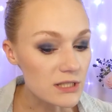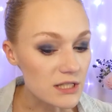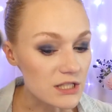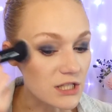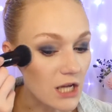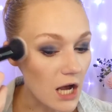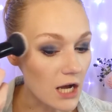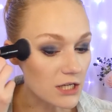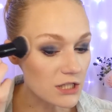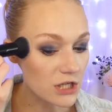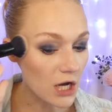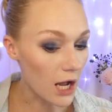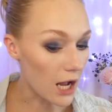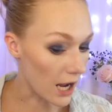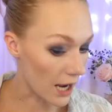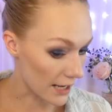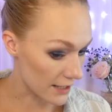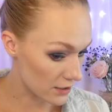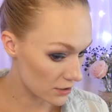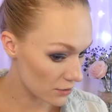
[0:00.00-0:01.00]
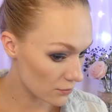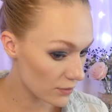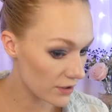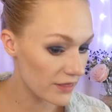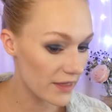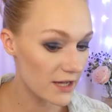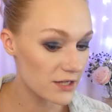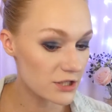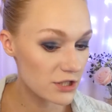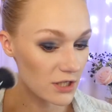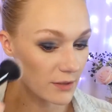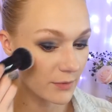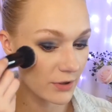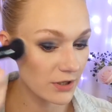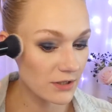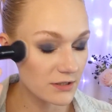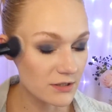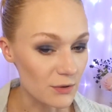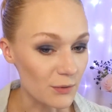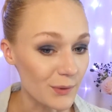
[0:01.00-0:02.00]
just a touch higher with that
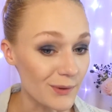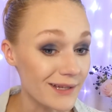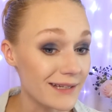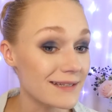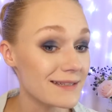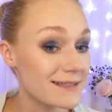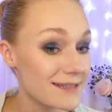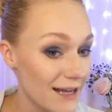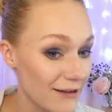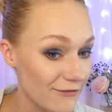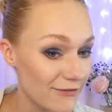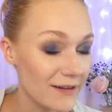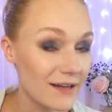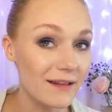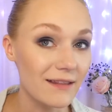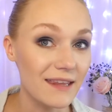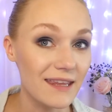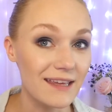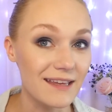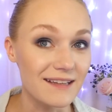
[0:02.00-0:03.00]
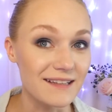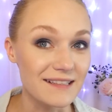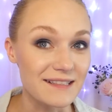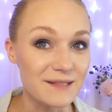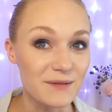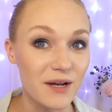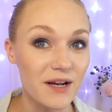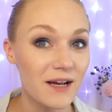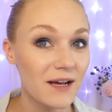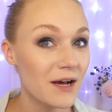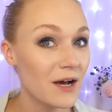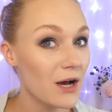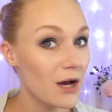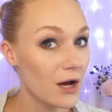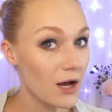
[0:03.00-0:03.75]
shimmer, so it definitely is